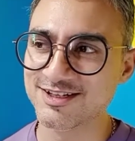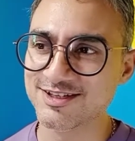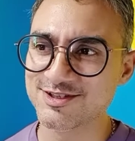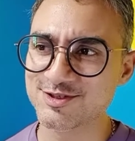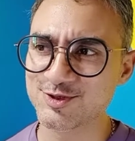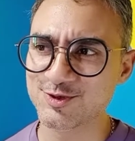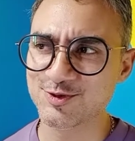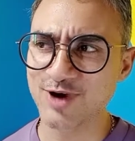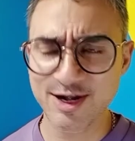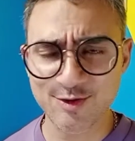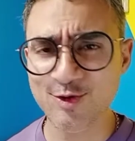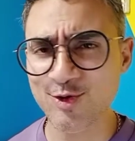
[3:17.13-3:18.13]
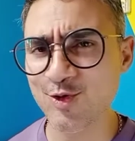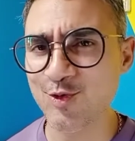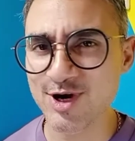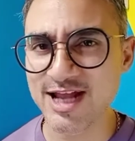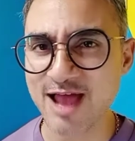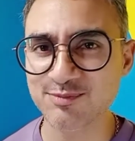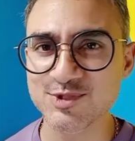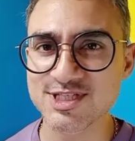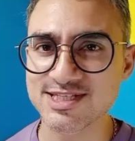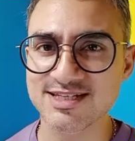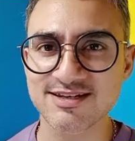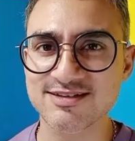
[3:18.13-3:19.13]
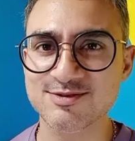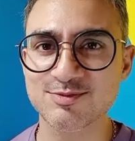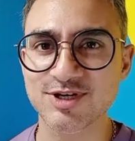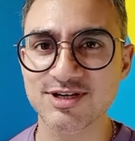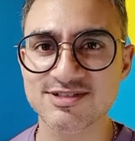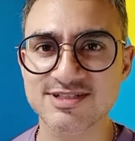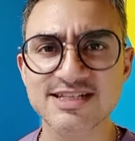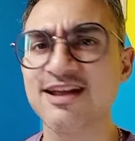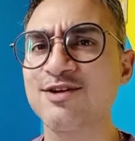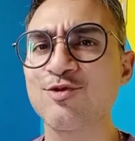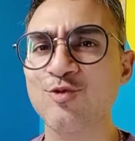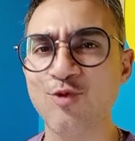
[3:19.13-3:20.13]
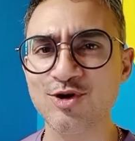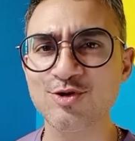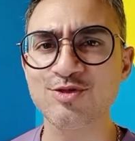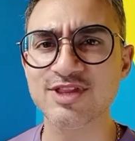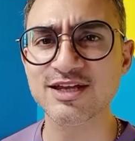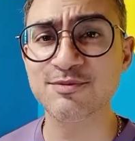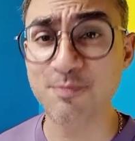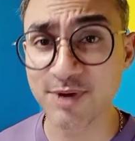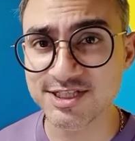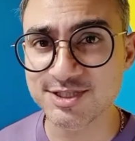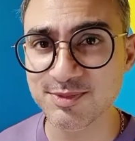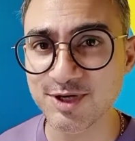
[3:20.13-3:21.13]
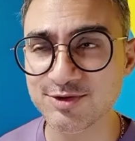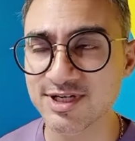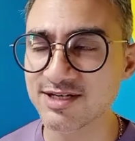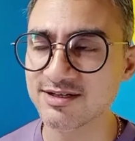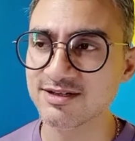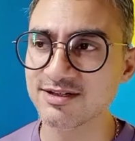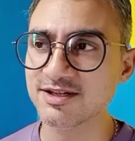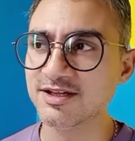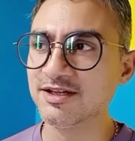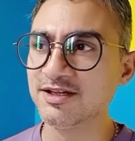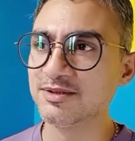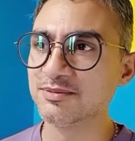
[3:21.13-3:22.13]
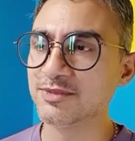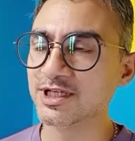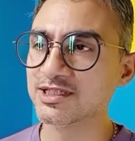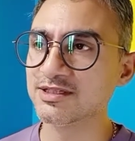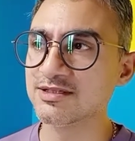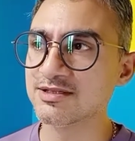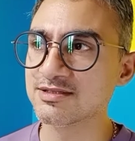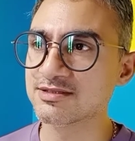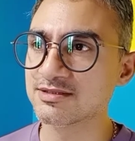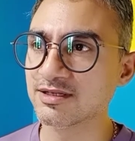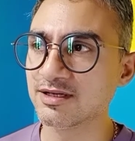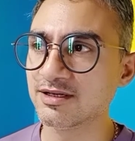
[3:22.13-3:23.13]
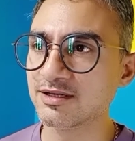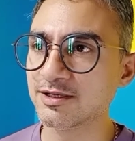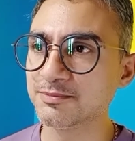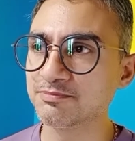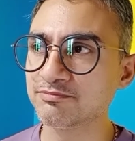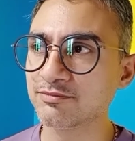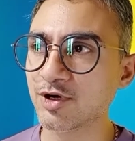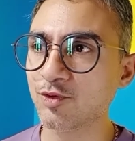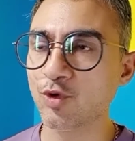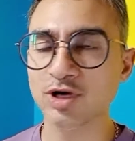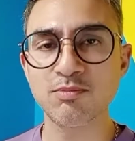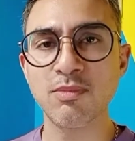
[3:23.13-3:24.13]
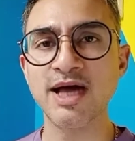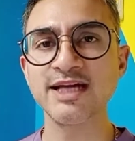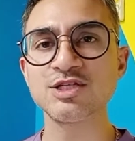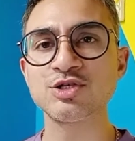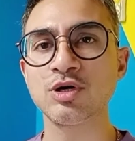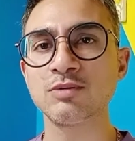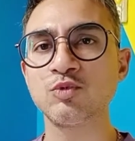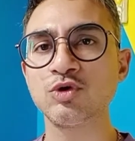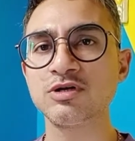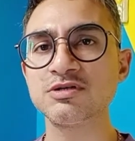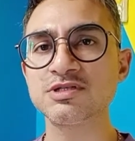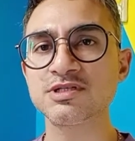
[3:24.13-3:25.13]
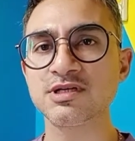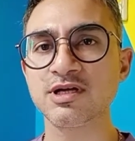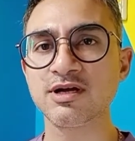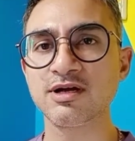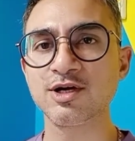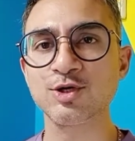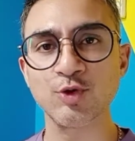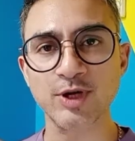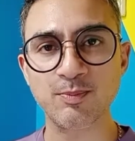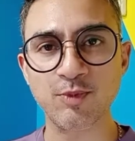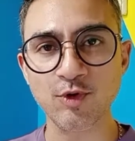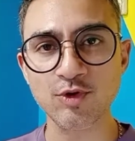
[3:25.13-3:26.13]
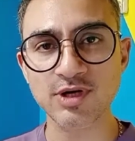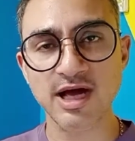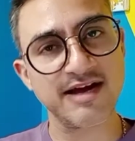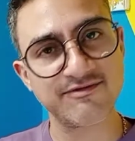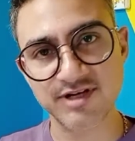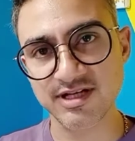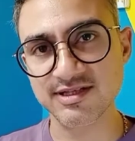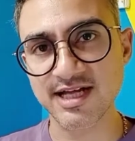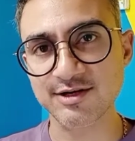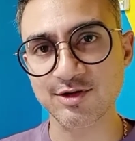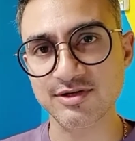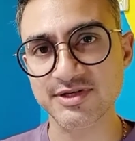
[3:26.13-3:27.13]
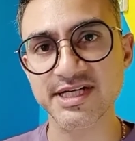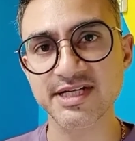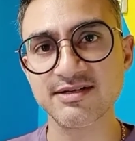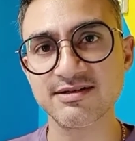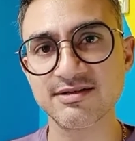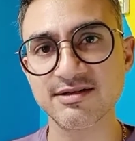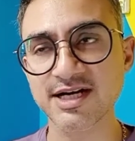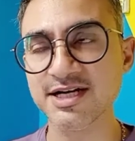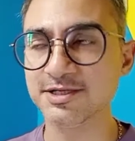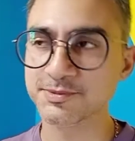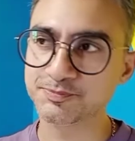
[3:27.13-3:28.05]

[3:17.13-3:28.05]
So I don't know what happens next, but see, I don't want to think much about it because uh, what my job was to report, I've done that already, right?